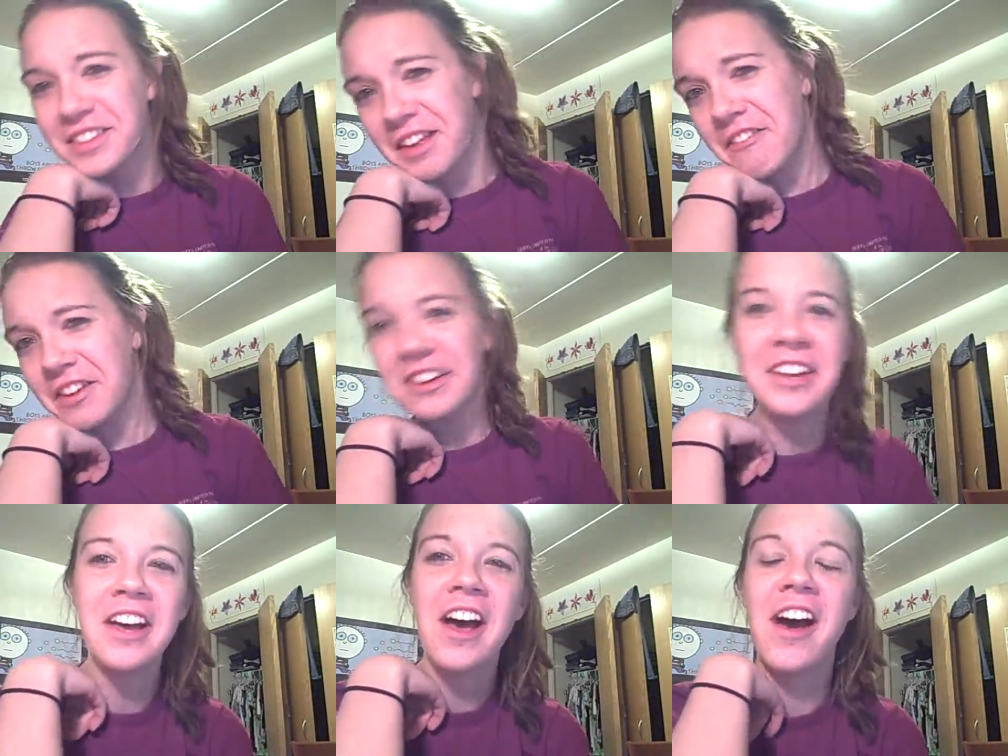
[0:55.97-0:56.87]
the seven.
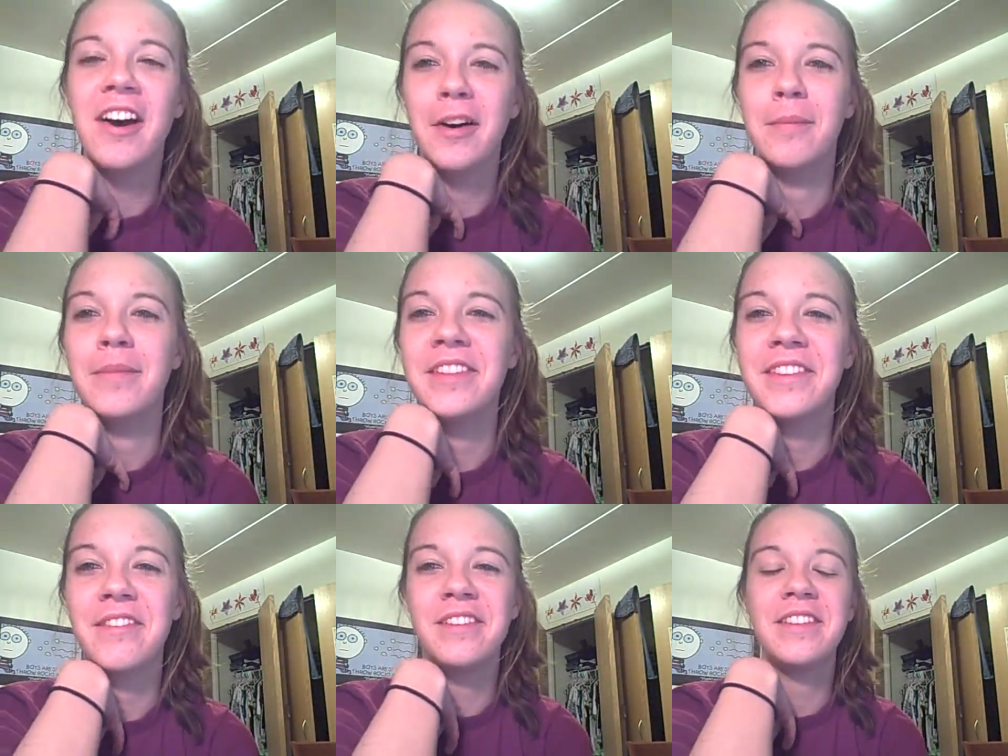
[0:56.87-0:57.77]
Um, the
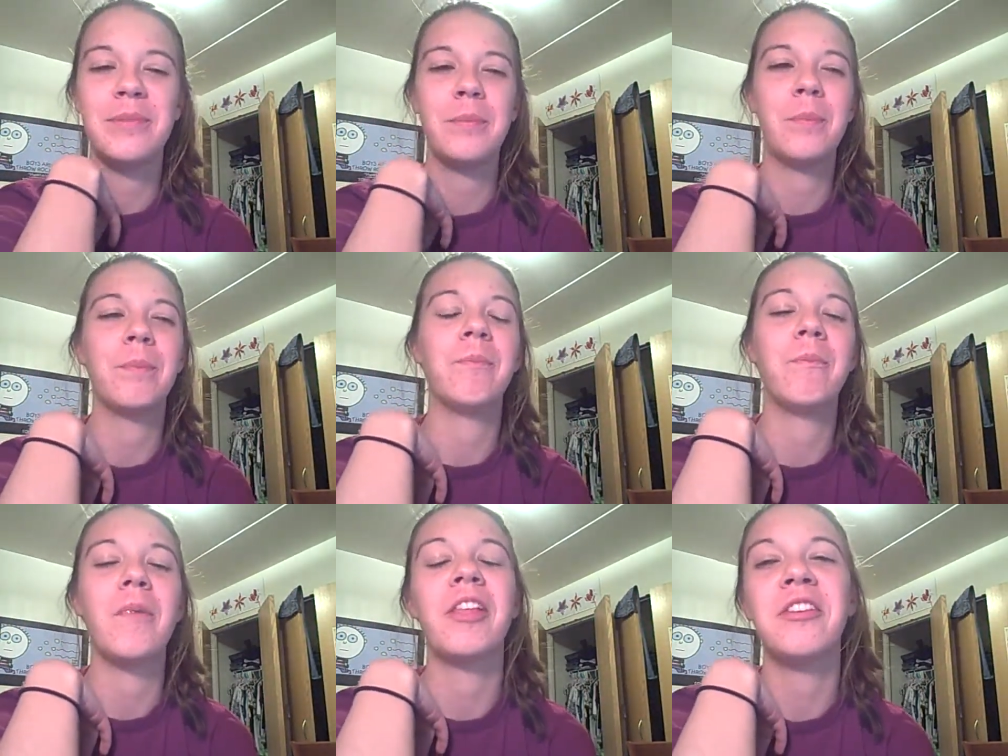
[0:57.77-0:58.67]
seven is
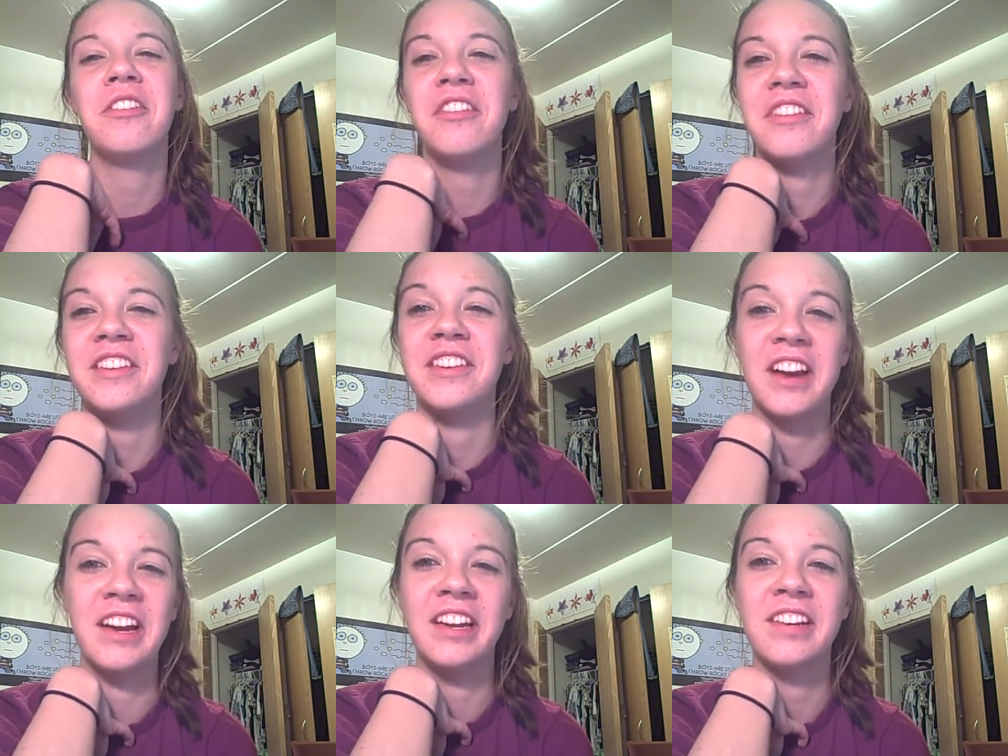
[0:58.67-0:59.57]
other than the
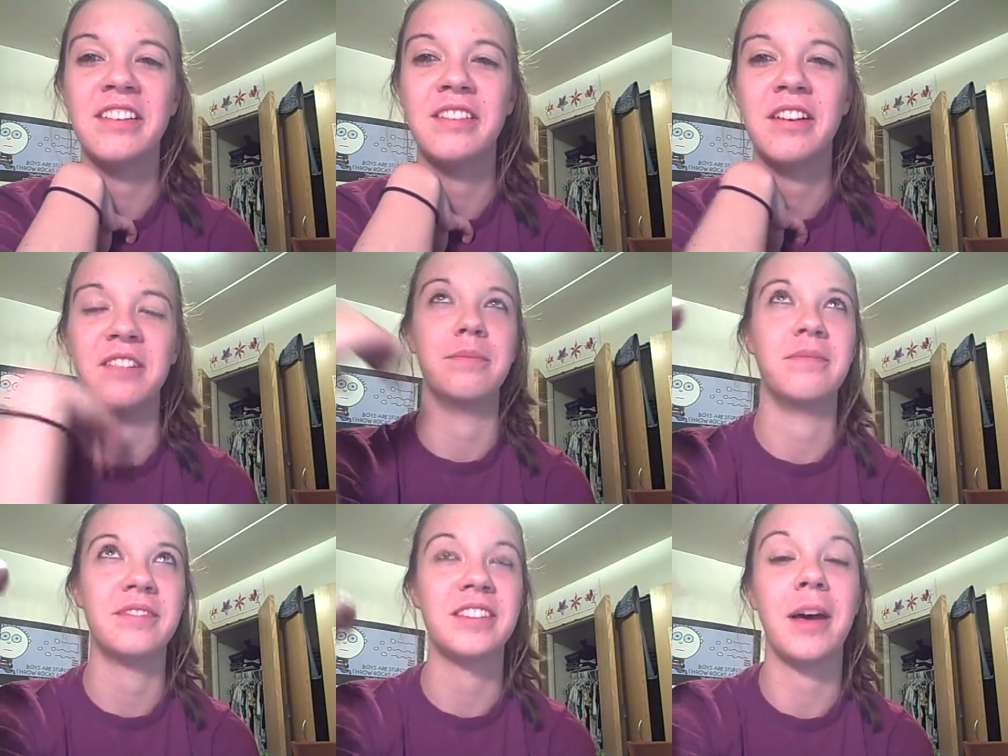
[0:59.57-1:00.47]
nine, um,
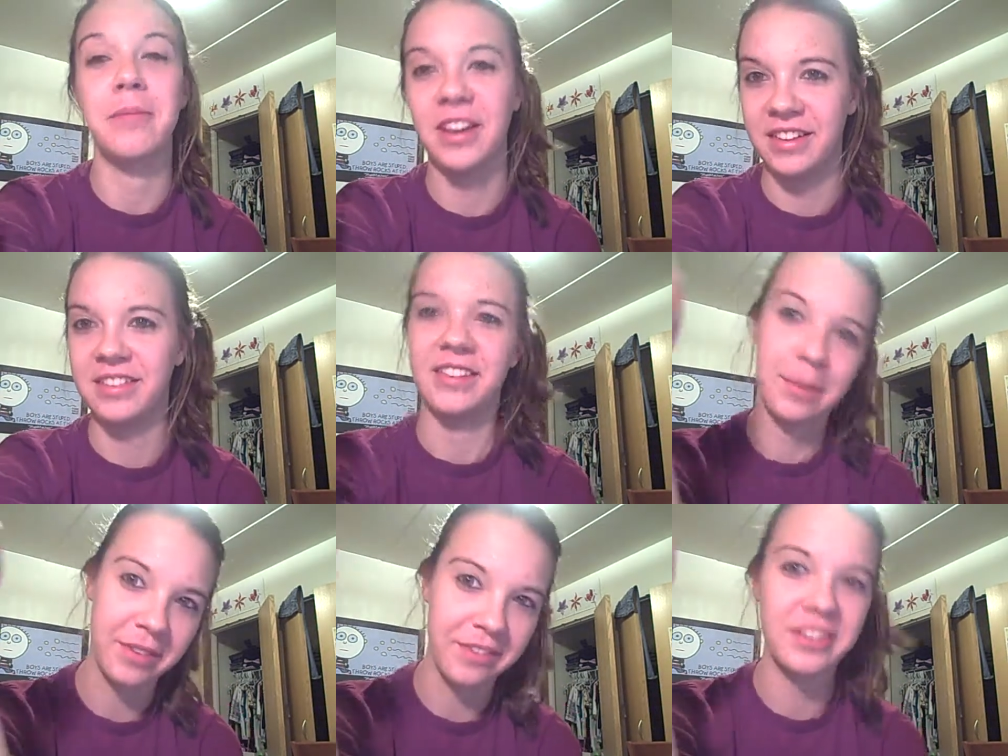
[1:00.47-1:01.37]
top nine,
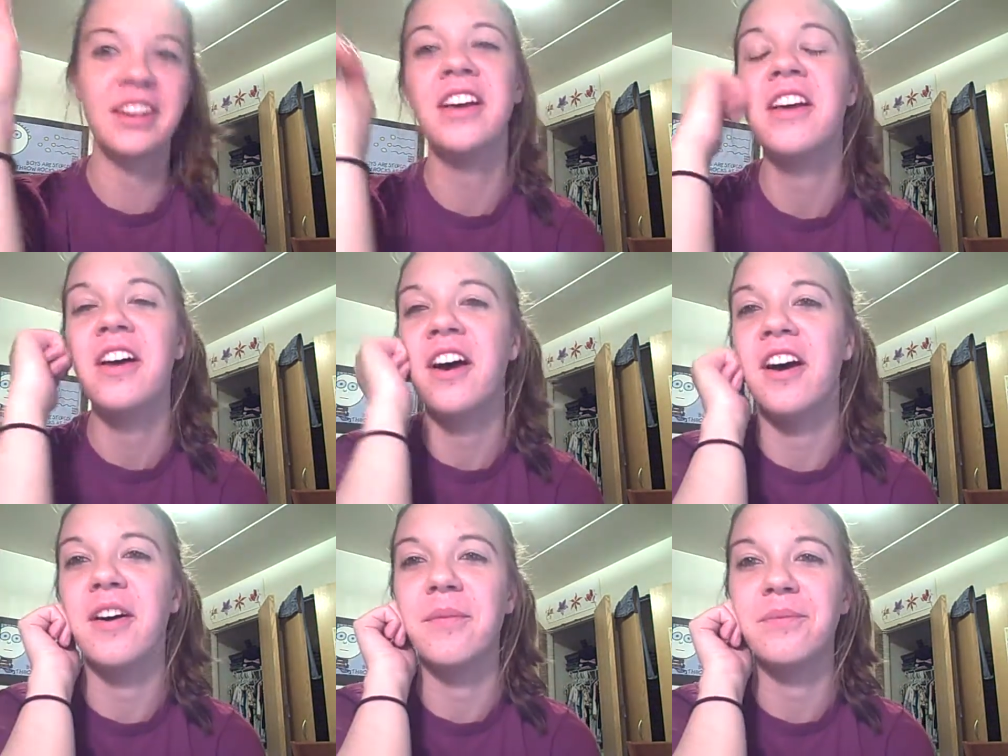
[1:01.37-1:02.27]
top seven,
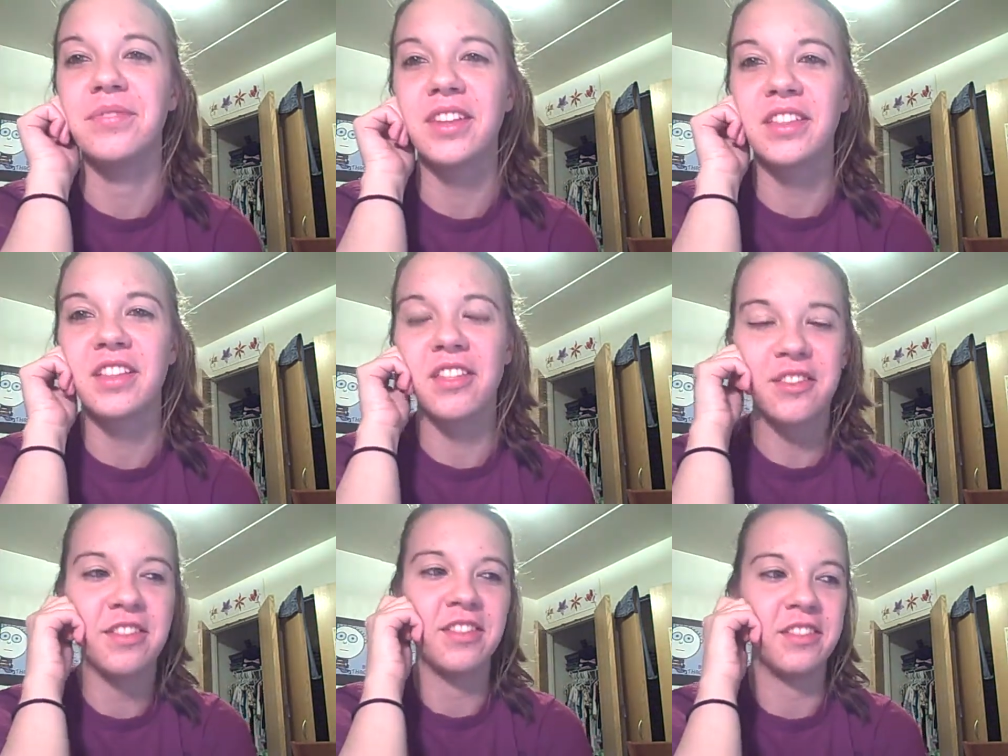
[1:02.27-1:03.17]
um, other
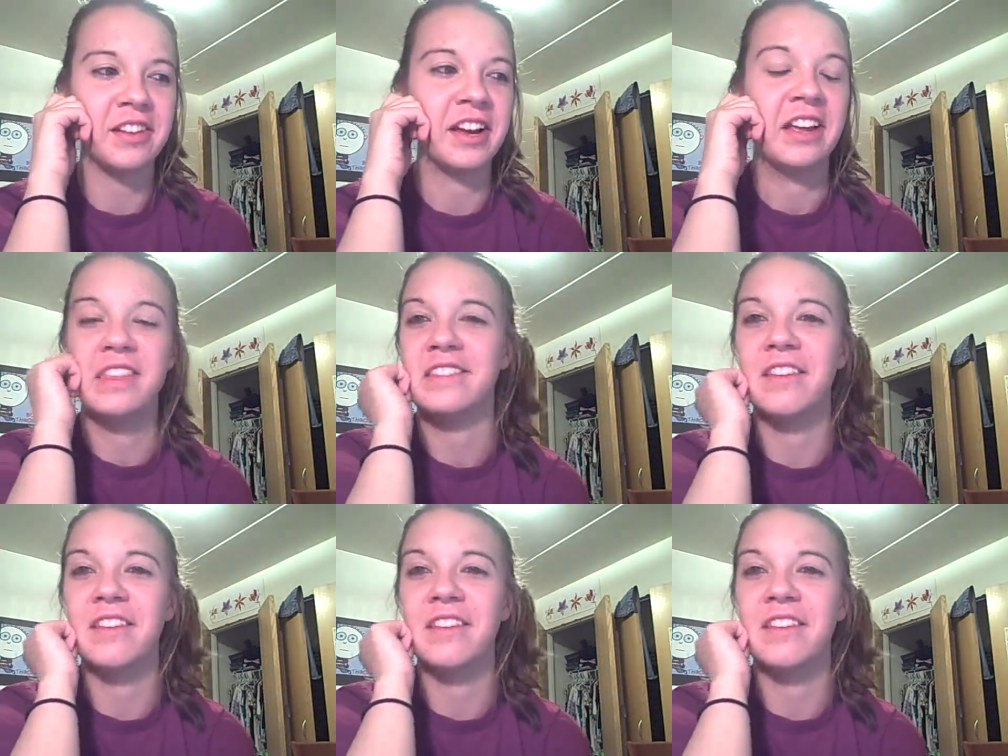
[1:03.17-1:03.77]
than the nine, the